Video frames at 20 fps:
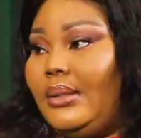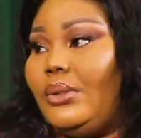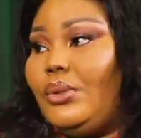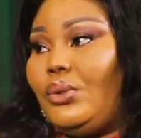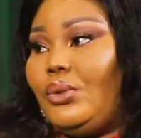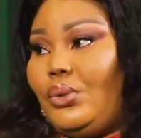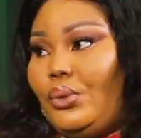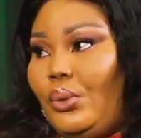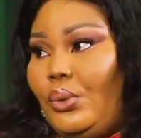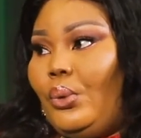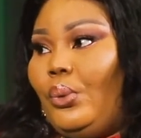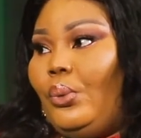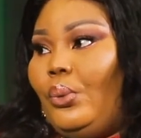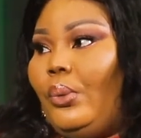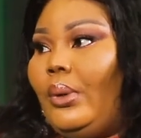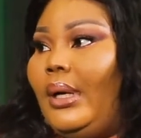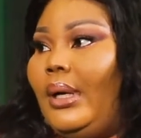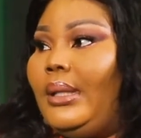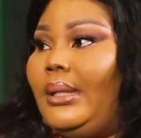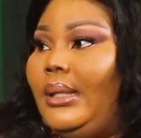
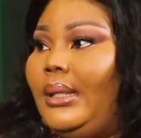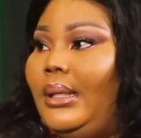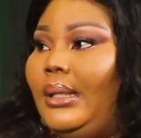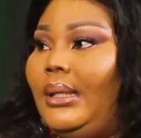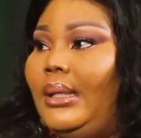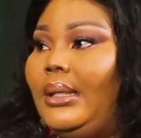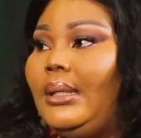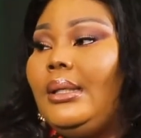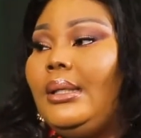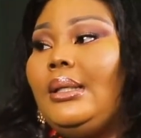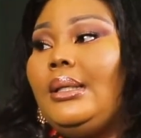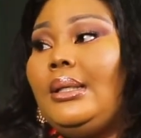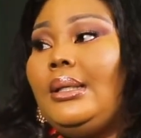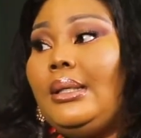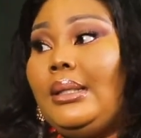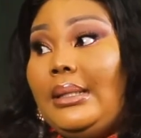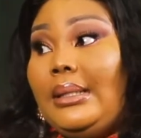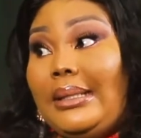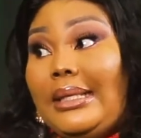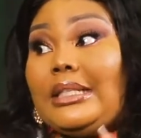So I think
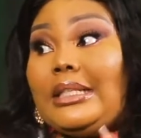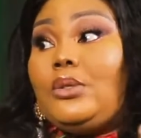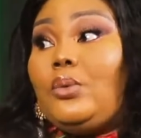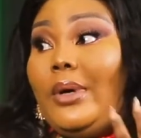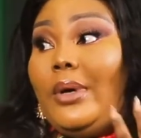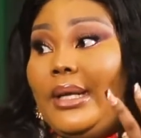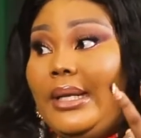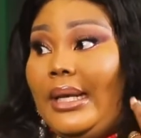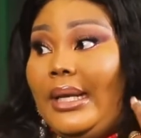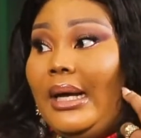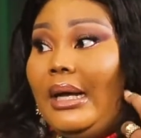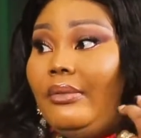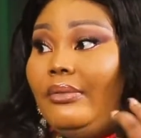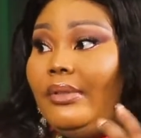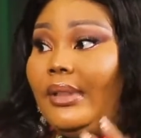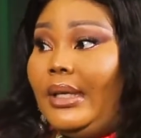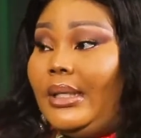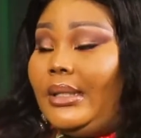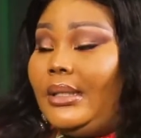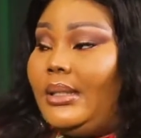that's why they have
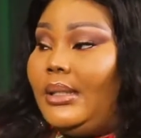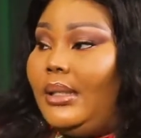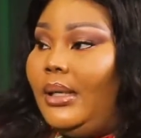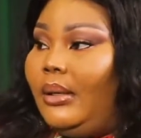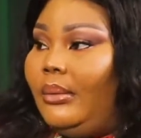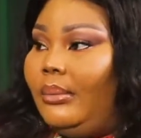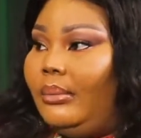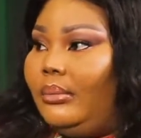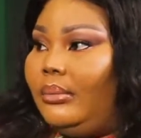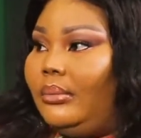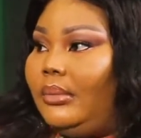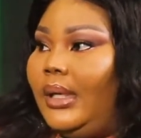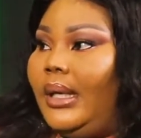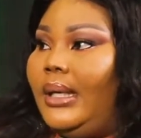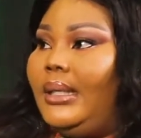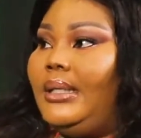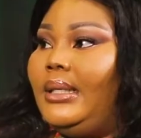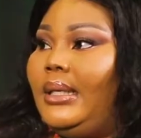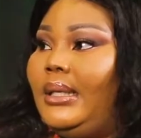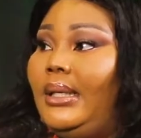that
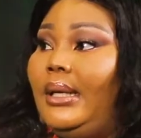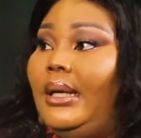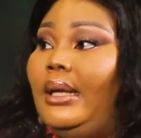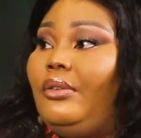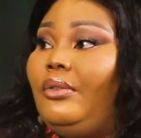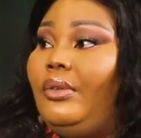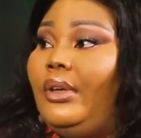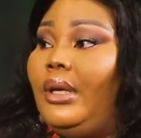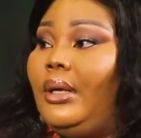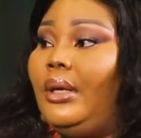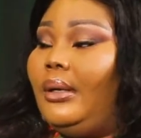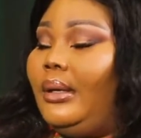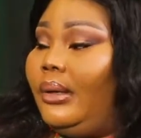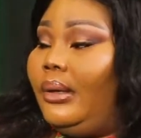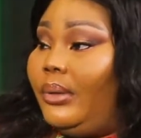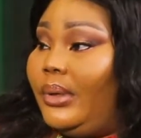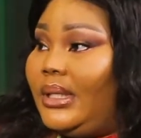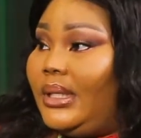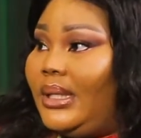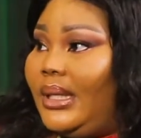idea that if you're a
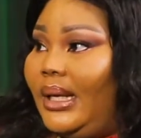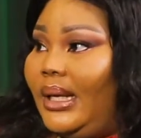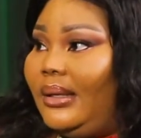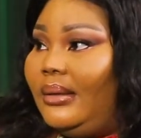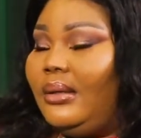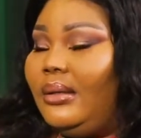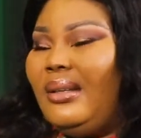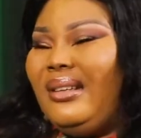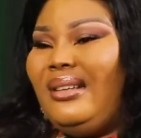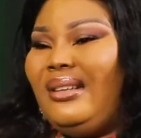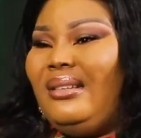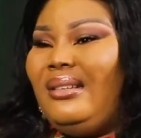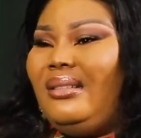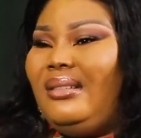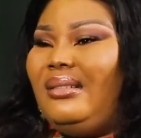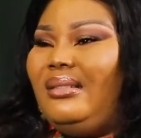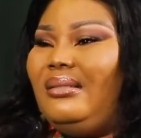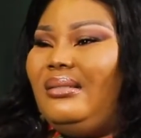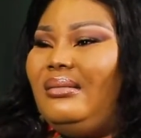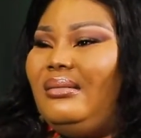Christian,
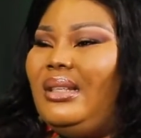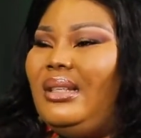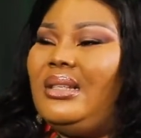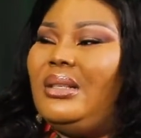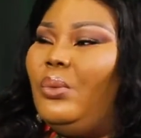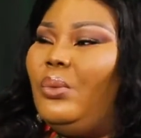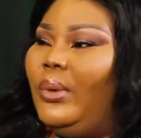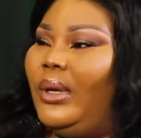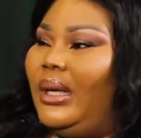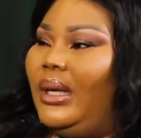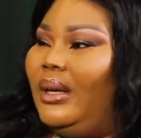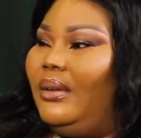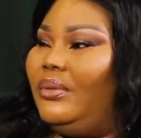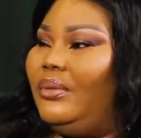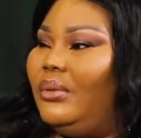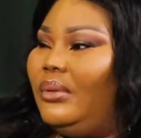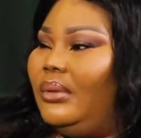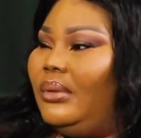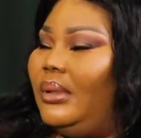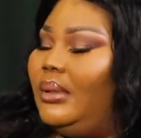there's a way you have
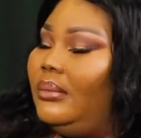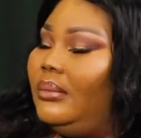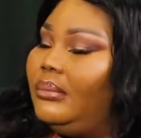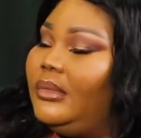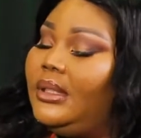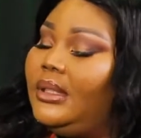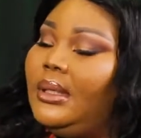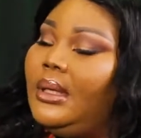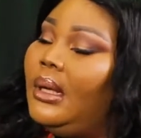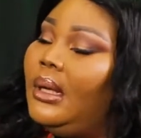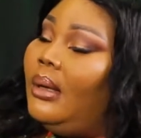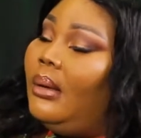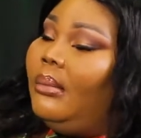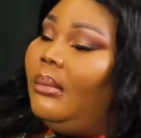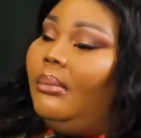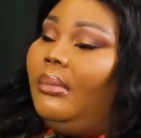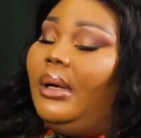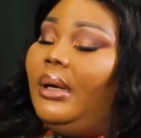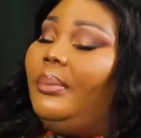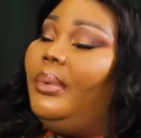to look.
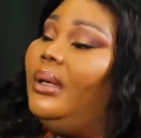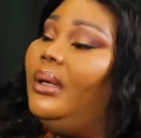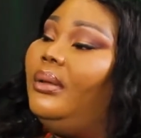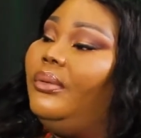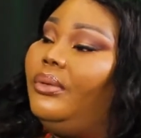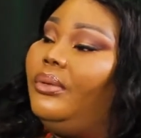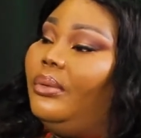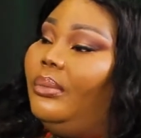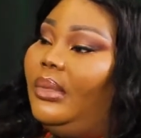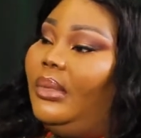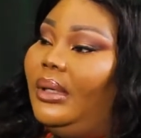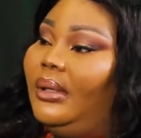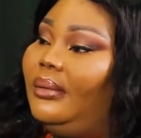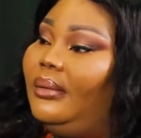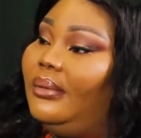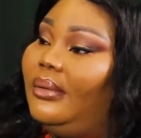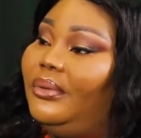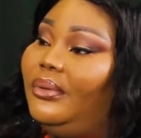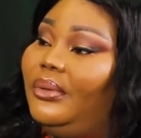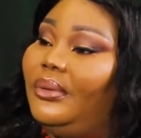But believe you me,
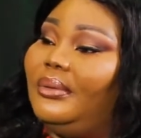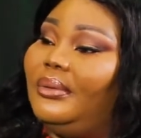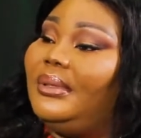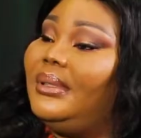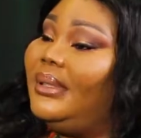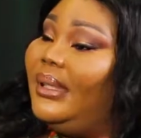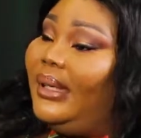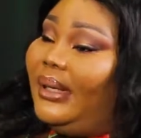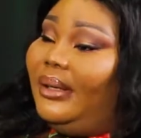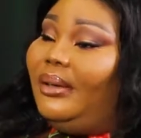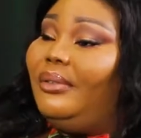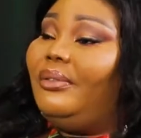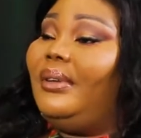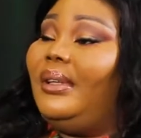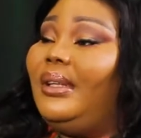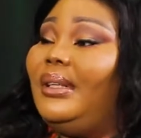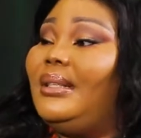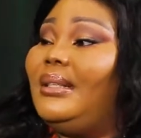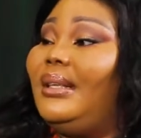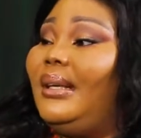if you say your
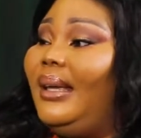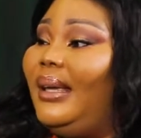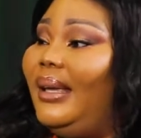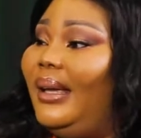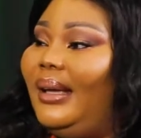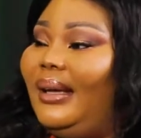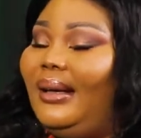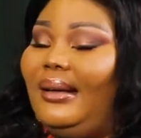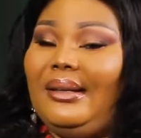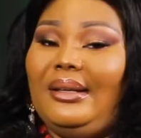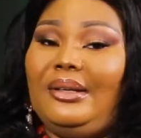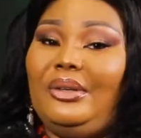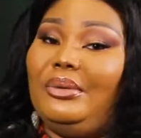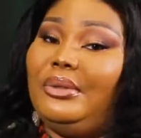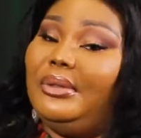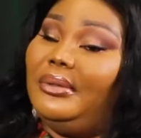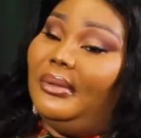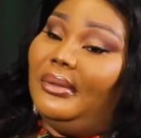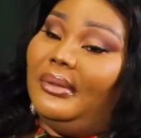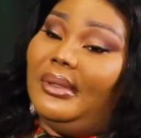father is a king and you
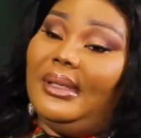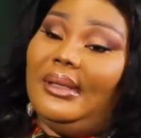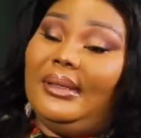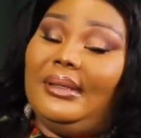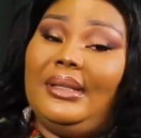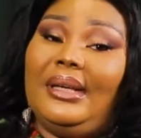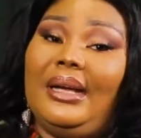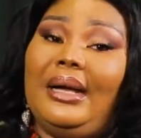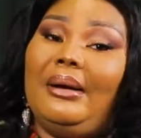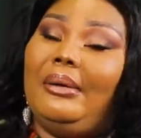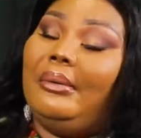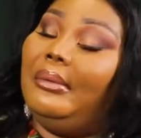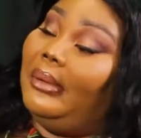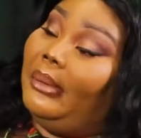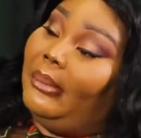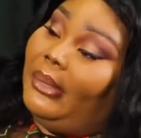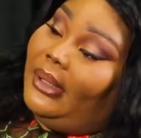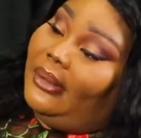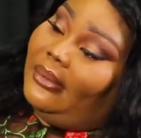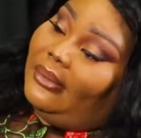want to look anyhow, I
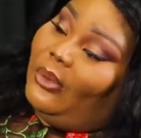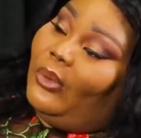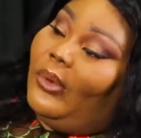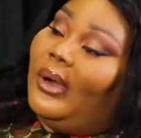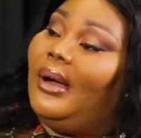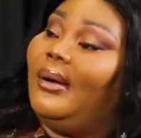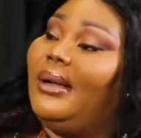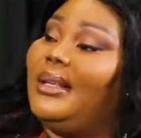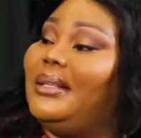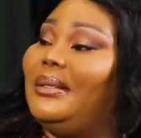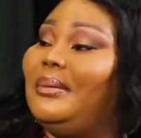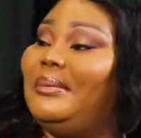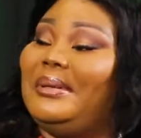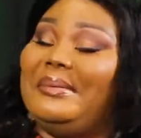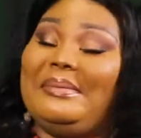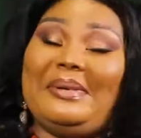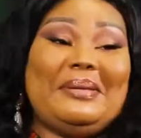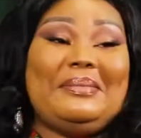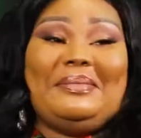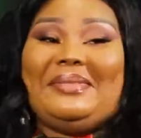mean, wow,
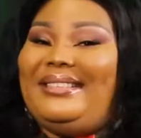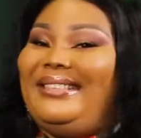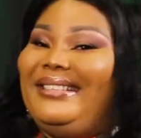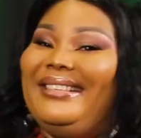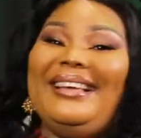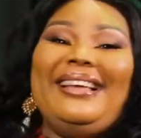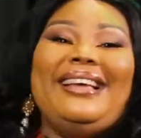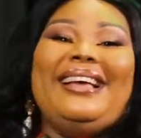about me.